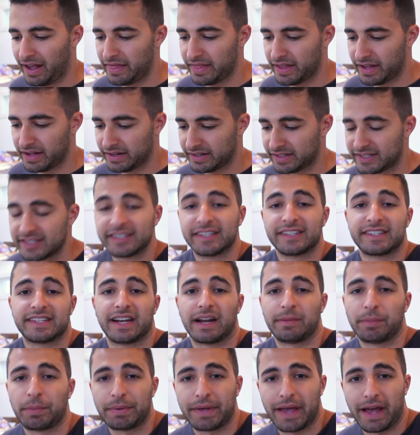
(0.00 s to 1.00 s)
And then since I said
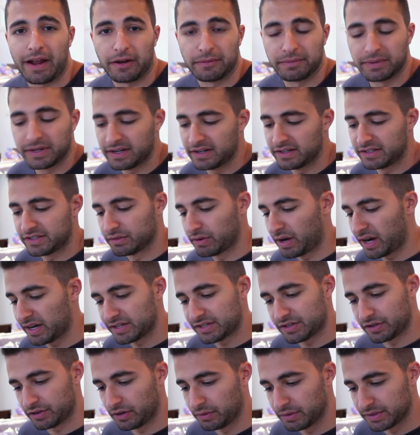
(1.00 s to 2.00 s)
I'm a piano player, so I
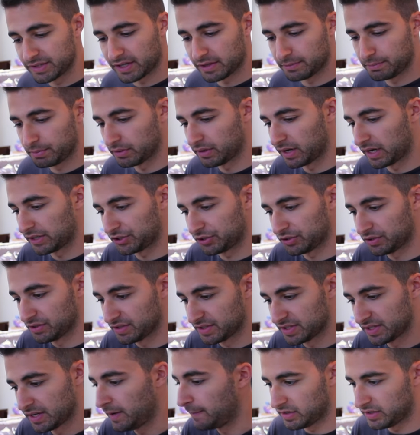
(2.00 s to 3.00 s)
start always on the
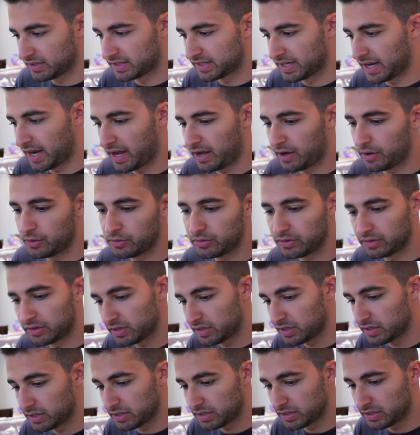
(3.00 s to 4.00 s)
progressions. This is how
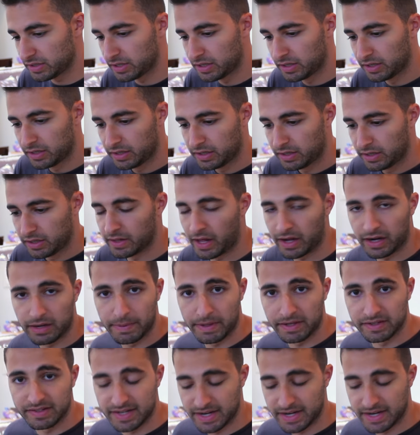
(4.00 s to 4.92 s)
the acapella